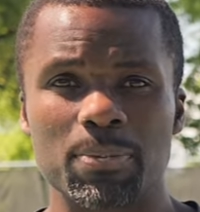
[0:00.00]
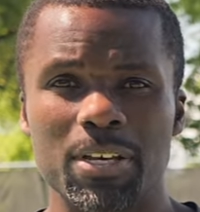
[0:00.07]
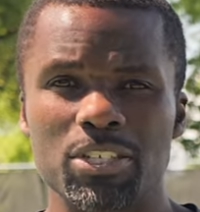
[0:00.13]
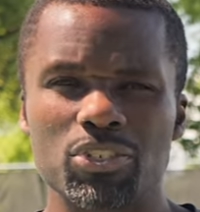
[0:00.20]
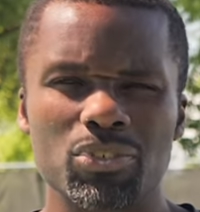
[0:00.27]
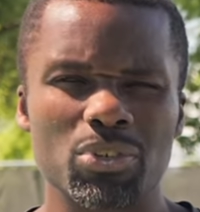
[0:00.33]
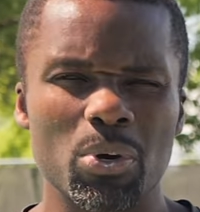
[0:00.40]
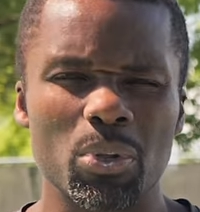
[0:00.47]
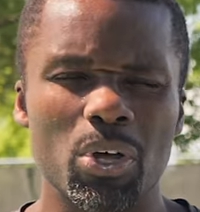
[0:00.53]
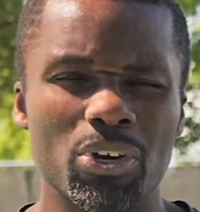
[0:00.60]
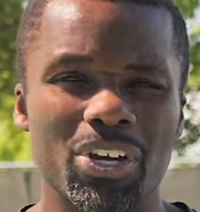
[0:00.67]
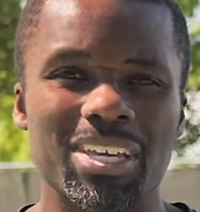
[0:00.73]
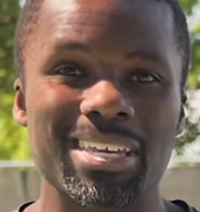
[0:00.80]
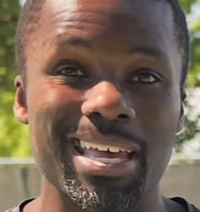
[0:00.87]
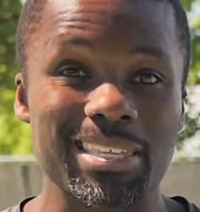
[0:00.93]
because you're no
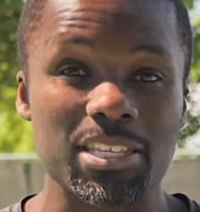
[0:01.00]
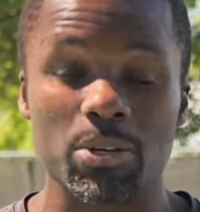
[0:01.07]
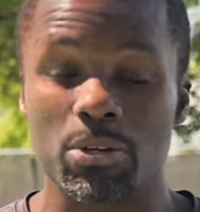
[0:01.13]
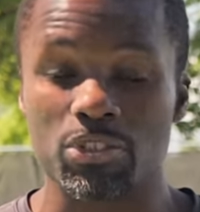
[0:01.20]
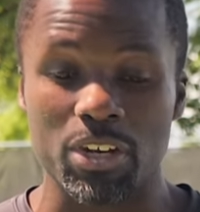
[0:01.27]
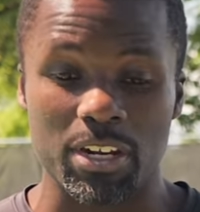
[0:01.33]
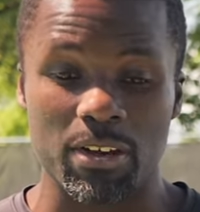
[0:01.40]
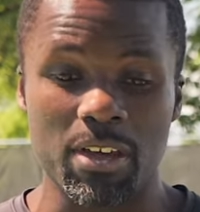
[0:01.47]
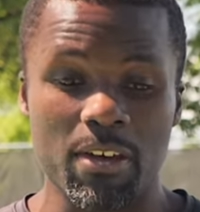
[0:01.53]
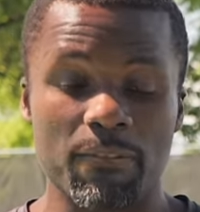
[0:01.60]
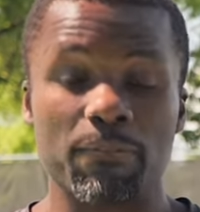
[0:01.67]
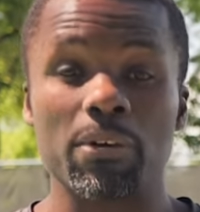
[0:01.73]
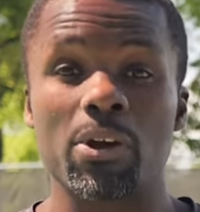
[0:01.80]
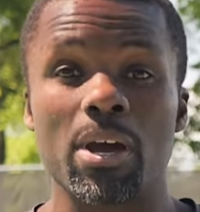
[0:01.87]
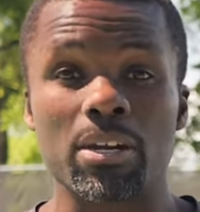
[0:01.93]
longer guessing or trying to
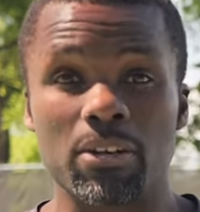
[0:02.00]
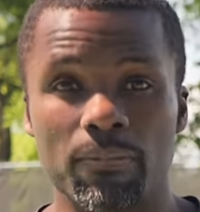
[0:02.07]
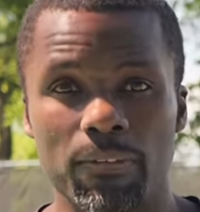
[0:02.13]
figure out on the